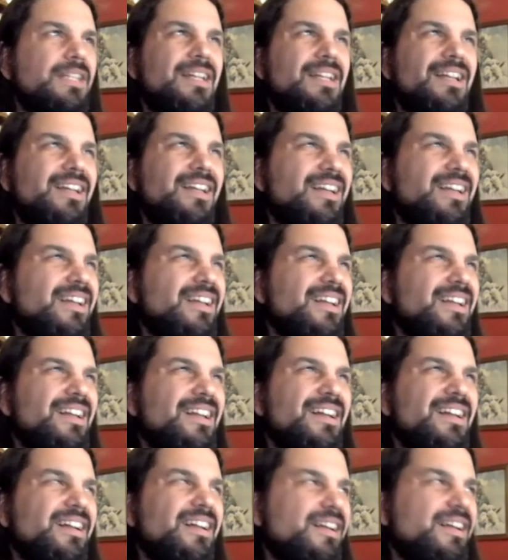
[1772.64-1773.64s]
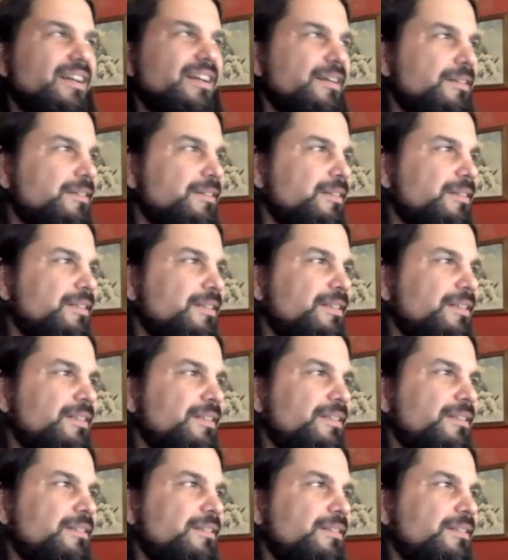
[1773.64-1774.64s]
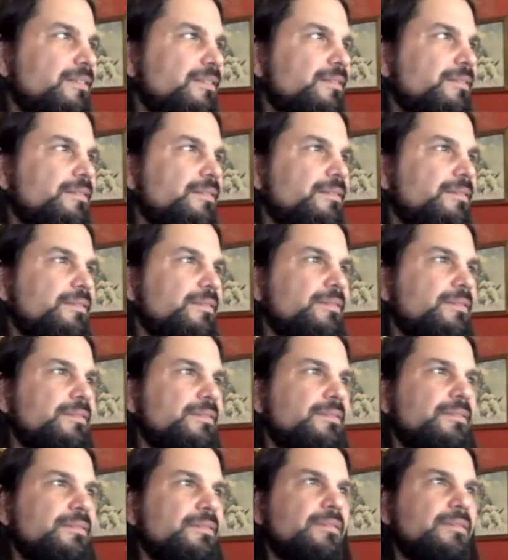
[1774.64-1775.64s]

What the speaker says: [no speech]